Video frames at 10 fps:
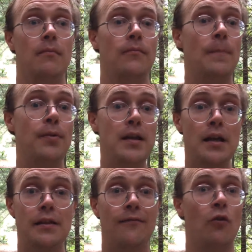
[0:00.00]
The
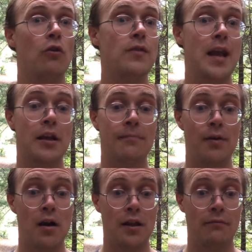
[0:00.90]
PS4 and the
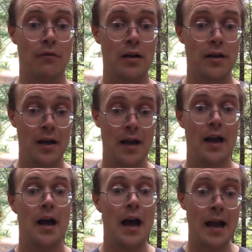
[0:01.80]
Xbox One,
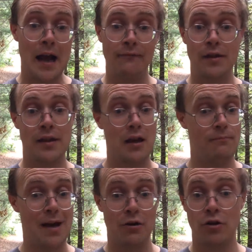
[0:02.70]
I have to say, are
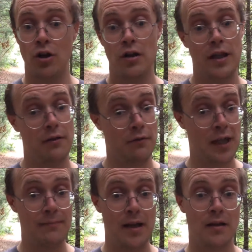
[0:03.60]
better consoles.
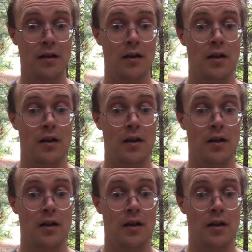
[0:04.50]
I mean,